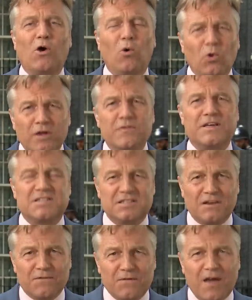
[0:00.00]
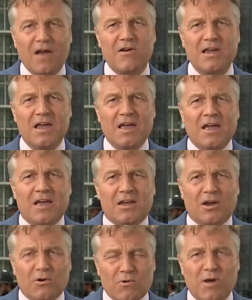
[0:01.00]
All of this is a very
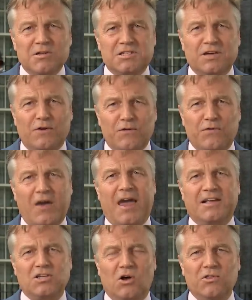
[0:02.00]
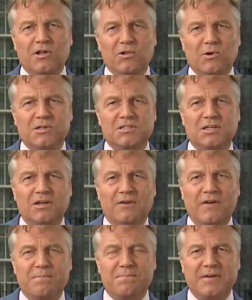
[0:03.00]
corrosive effect on the loyalty
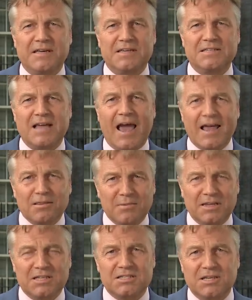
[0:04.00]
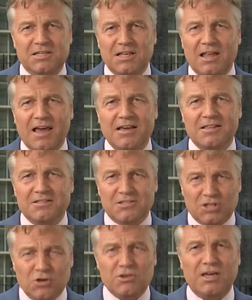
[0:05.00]
of MPs and ministers, and I
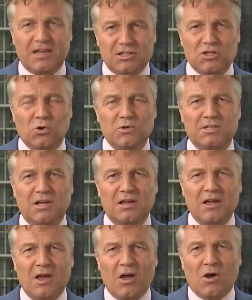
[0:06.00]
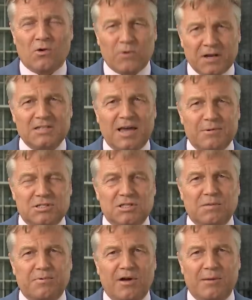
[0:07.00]
do think it's causing real damage to
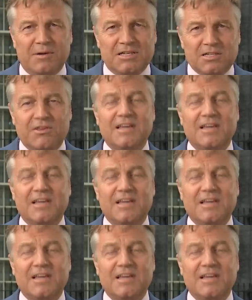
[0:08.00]
the Prime Minister.